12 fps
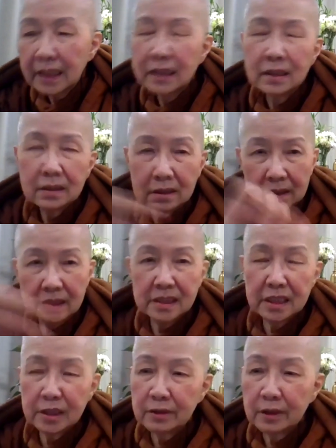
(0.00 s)
and
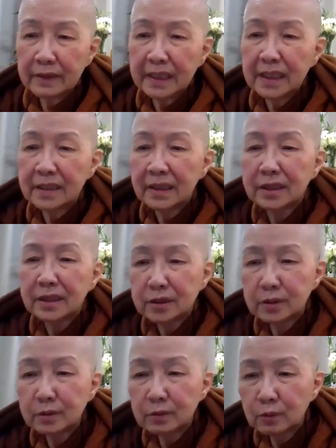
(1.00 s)
etc., right?
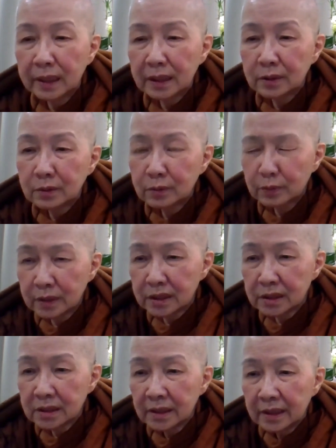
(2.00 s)
Until one who is